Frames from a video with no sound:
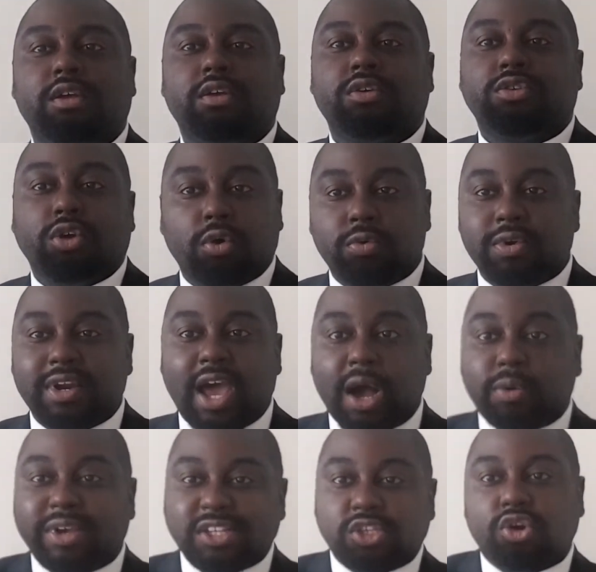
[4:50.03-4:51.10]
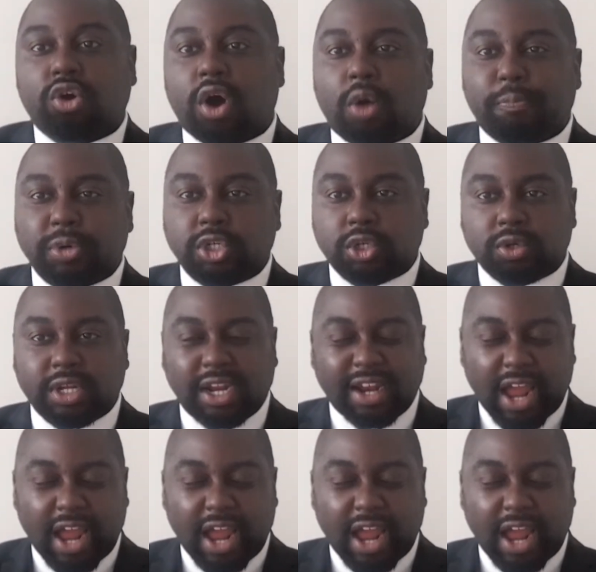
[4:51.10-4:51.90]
So now is your opportunity.